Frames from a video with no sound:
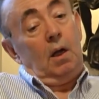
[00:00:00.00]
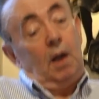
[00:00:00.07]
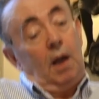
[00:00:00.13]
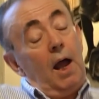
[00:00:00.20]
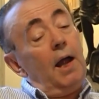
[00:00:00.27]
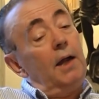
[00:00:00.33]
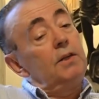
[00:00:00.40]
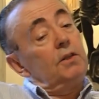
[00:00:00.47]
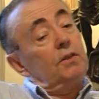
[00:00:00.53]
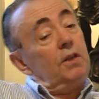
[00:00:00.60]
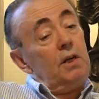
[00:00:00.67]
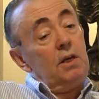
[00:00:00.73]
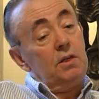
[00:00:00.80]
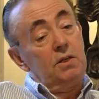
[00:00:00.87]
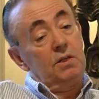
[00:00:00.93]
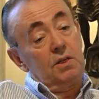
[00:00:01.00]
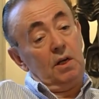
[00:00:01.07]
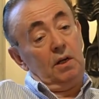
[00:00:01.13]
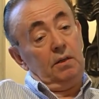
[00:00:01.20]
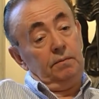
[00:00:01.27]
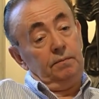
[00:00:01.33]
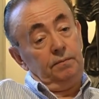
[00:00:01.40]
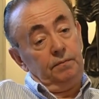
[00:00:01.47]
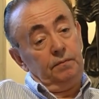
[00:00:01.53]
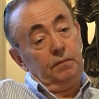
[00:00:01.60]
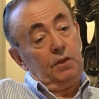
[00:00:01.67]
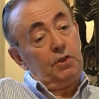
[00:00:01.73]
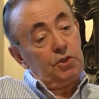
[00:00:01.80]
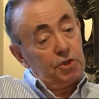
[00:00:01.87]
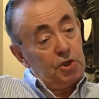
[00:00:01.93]
And this
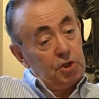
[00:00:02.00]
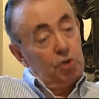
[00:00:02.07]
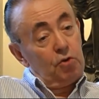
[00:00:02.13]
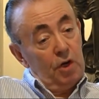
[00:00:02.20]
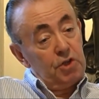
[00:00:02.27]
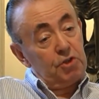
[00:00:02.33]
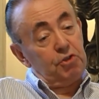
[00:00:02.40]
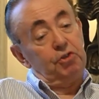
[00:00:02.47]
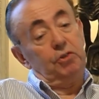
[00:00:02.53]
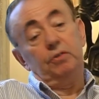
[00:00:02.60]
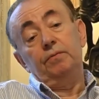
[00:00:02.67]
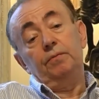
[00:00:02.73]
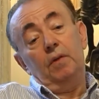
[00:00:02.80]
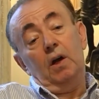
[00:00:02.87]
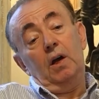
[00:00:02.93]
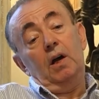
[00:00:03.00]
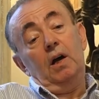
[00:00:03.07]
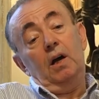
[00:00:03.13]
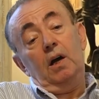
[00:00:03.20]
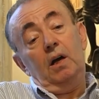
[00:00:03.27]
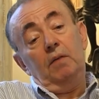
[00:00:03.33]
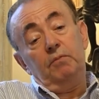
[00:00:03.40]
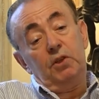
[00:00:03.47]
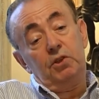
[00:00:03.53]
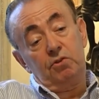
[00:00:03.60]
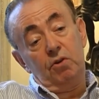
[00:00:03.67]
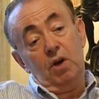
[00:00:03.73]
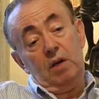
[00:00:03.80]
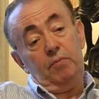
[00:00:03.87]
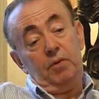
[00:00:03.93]
situation I'm
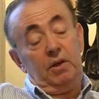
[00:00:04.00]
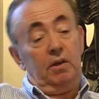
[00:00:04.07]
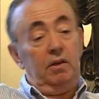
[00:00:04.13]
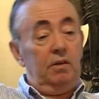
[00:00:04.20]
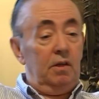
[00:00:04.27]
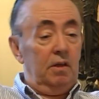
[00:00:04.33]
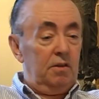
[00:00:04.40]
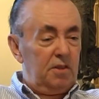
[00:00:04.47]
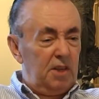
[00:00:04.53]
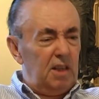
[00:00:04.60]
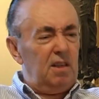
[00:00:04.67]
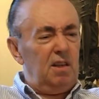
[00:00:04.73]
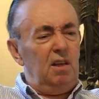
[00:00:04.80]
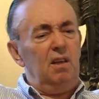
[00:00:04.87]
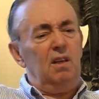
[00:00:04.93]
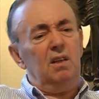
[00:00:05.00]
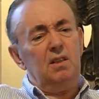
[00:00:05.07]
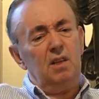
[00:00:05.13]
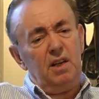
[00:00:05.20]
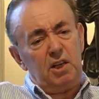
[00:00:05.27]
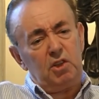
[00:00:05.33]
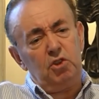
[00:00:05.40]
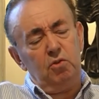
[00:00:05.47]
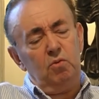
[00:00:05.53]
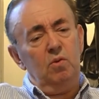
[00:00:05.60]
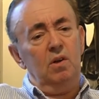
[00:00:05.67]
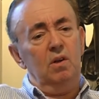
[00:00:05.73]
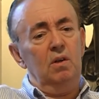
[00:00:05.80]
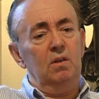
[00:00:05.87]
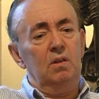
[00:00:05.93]
describing in the thinking intellectual
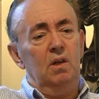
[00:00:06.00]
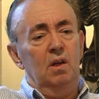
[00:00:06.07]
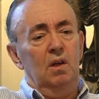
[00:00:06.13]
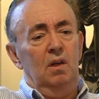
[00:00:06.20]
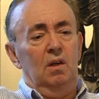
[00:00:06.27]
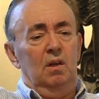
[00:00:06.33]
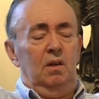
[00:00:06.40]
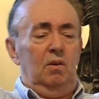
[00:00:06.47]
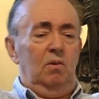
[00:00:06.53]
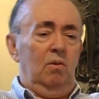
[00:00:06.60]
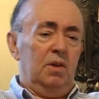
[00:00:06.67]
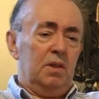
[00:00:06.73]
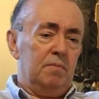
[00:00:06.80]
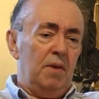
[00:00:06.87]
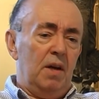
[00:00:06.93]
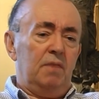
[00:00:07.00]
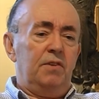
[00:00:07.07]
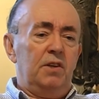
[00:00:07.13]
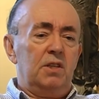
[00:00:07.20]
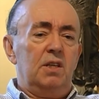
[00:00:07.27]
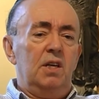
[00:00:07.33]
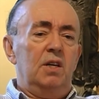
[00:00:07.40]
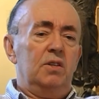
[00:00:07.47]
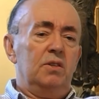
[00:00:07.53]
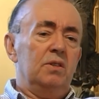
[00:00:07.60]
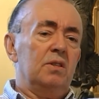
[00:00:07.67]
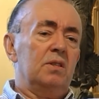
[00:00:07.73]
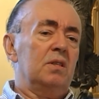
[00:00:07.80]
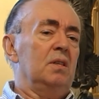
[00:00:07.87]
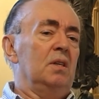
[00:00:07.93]
world and all its
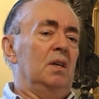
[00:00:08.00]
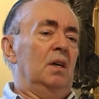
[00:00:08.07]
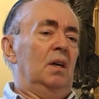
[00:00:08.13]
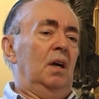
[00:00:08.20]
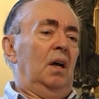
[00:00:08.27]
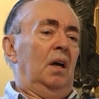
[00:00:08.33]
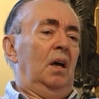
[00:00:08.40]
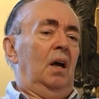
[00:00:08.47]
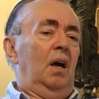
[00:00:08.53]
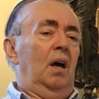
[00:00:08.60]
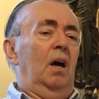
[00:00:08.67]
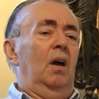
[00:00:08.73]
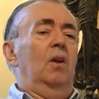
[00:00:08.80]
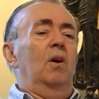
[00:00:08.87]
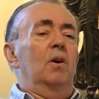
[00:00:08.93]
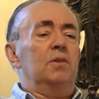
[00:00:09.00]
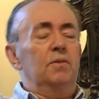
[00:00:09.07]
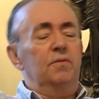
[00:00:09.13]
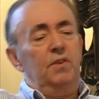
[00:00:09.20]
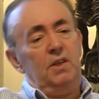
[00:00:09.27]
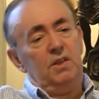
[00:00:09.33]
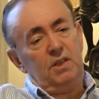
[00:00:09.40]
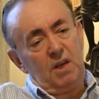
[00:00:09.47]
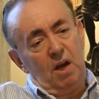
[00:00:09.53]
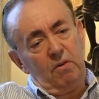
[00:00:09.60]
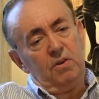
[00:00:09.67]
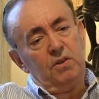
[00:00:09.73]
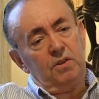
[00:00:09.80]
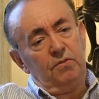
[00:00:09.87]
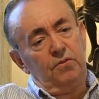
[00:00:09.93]
manifestations, a lot of these
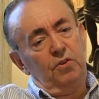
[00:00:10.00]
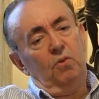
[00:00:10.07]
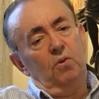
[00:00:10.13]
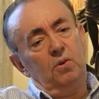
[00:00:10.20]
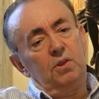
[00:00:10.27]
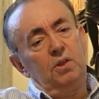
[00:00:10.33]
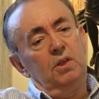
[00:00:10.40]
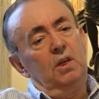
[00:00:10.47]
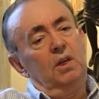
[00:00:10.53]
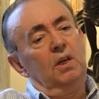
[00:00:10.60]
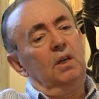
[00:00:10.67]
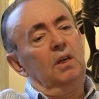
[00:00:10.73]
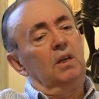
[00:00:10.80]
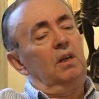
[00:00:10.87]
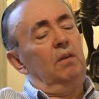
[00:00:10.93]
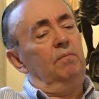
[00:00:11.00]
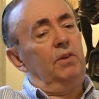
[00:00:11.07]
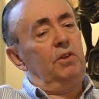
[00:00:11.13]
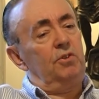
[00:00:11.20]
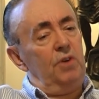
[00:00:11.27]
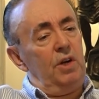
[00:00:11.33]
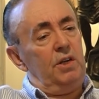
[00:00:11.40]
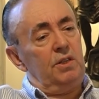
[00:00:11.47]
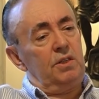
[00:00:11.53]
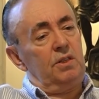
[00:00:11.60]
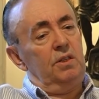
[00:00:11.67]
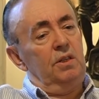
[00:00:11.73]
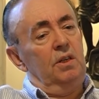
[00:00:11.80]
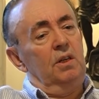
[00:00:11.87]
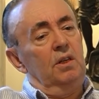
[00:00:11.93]
currents of thought can be traced
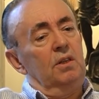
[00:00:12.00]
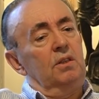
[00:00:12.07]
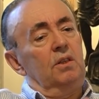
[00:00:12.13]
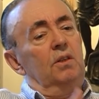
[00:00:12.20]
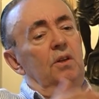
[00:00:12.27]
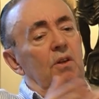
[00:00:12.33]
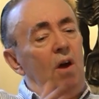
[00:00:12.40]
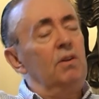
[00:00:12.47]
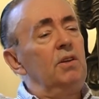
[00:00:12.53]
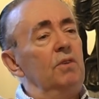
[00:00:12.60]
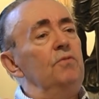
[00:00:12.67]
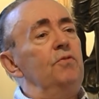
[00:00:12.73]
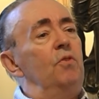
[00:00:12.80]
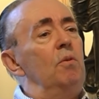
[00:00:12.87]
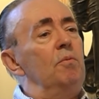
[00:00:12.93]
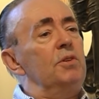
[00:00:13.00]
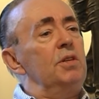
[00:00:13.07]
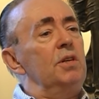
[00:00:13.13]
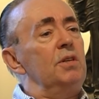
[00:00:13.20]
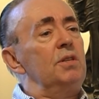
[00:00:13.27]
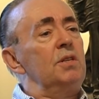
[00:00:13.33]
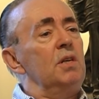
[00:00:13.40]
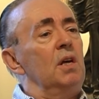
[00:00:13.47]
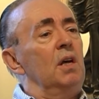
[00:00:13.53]
to the non-conformities